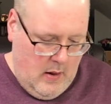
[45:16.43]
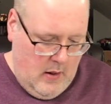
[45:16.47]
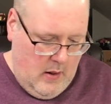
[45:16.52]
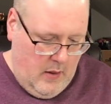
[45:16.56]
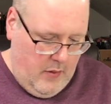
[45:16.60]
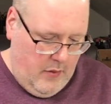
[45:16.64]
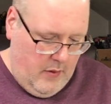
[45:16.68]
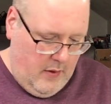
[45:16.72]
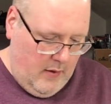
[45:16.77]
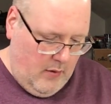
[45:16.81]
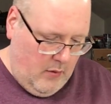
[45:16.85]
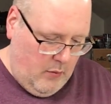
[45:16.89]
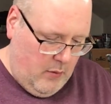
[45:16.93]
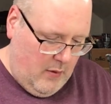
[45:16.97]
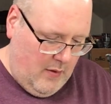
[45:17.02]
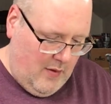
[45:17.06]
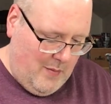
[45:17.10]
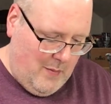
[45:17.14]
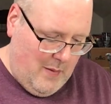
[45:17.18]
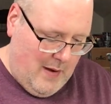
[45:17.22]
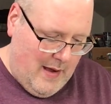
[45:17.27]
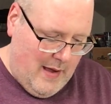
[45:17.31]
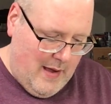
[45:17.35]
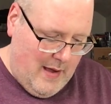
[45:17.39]
This was
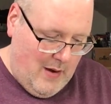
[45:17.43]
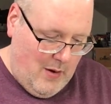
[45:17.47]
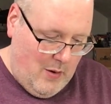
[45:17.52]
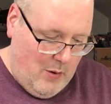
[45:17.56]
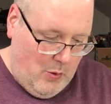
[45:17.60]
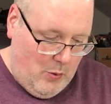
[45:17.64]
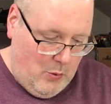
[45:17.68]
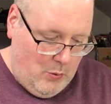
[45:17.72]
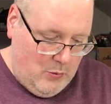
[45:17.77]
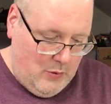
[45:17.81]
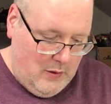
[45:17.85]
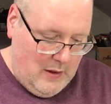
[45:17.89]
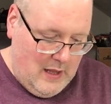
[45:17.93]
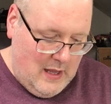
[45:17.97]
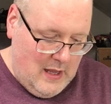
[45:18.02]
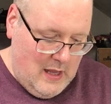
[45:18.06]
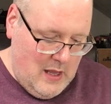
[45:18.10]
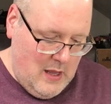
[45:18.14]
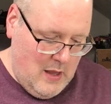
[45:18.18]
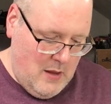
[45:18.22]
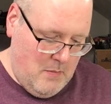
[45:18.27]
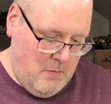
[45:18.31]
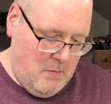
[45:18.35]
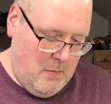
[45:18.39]
my only
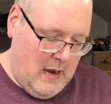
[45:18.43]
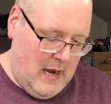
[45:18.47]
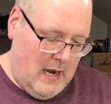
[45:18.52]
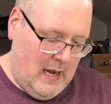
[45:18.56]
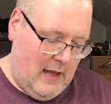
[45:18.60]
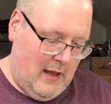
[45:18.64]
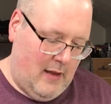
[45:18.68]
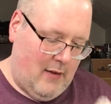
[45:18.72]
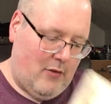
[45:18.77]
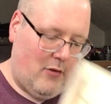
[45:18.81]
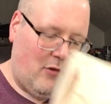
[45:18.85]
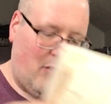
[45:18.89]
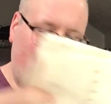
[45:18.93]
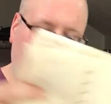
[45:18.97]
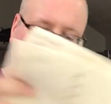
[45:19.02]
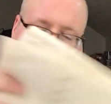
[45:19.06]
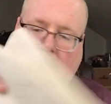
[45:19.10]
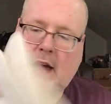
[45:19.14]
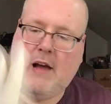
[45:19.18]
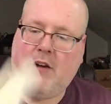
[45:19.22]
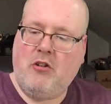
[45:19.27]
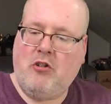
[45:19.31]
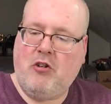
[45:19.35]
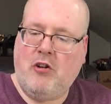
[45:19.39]
mania start
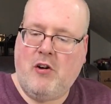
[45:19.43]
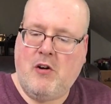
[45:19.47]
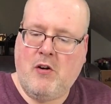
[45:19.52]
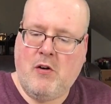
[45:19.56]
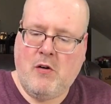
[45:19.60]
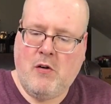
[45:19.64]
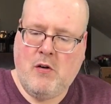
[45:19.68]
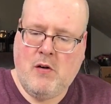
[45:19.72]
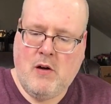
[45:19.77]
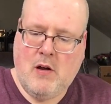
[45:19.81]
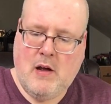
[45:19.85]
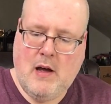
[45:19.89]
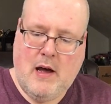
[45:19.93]
last year.